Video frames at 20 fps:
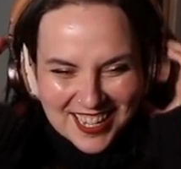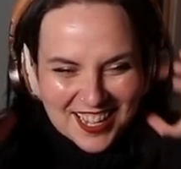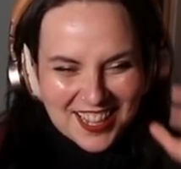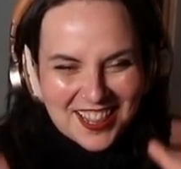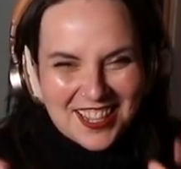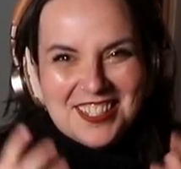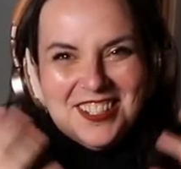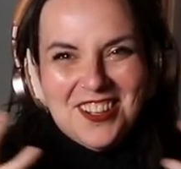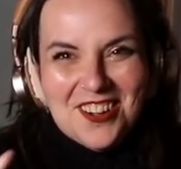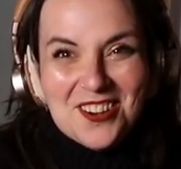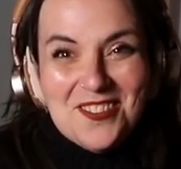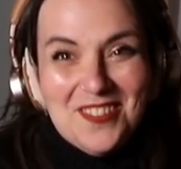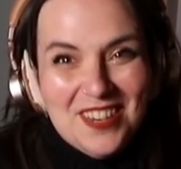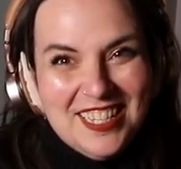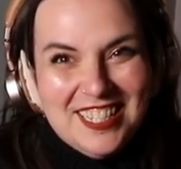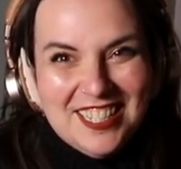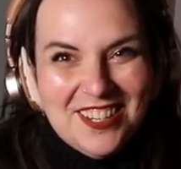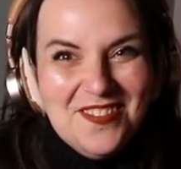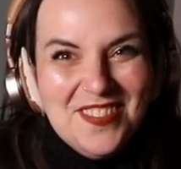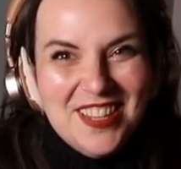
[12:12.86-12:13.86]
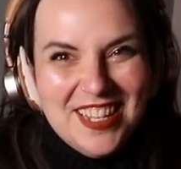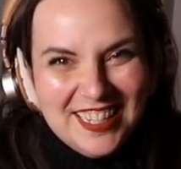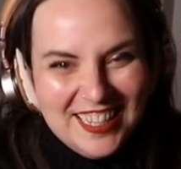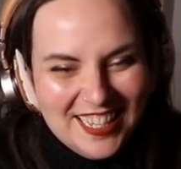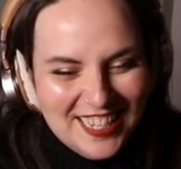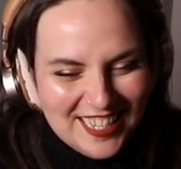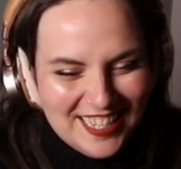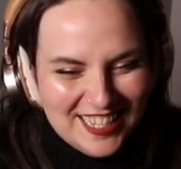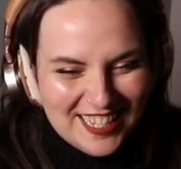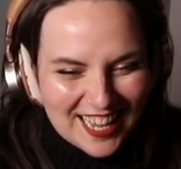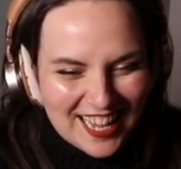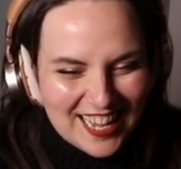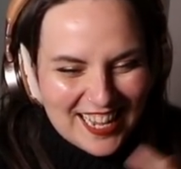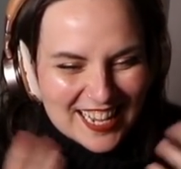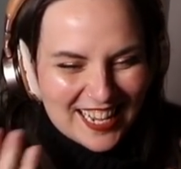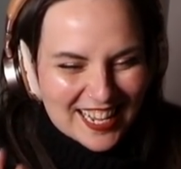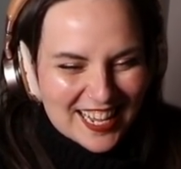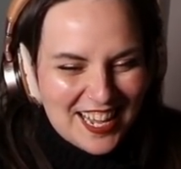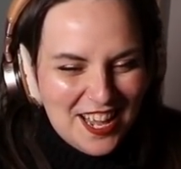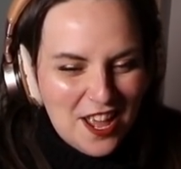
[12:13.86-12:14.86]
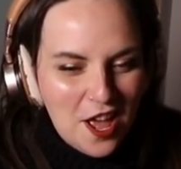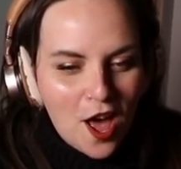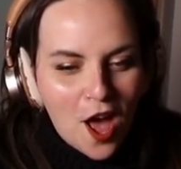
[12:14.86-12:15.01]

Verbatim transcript: there's got to be something that's like